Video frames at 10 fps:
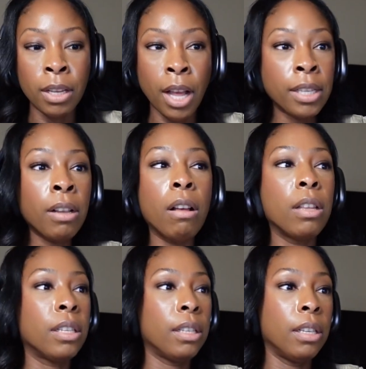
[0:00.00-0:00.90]
That's all
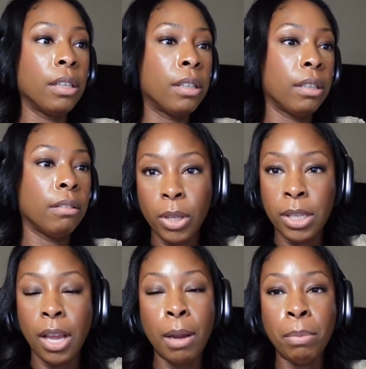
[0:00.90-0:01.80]
this is.
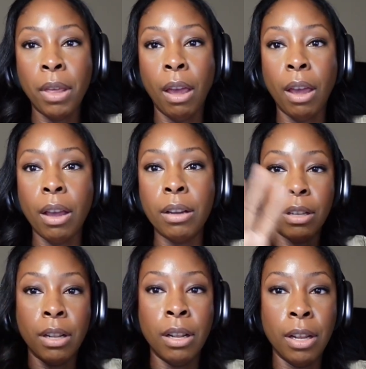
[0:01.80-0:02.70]
Same thing,
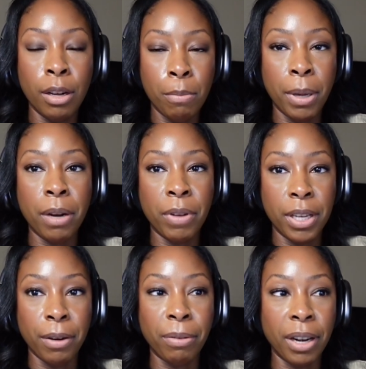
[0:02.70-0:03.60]
little bit of a
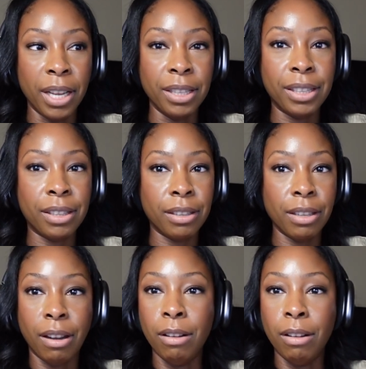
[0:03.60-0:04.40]
difference.